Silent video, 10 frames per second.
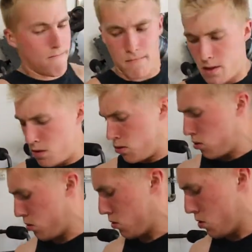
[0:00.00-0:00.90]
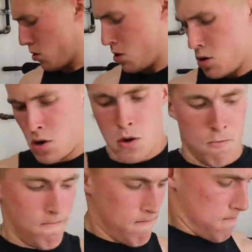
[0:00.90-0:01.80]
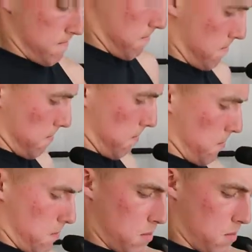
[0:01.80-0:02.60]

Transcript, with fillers: also kind of light, so I did might have went a little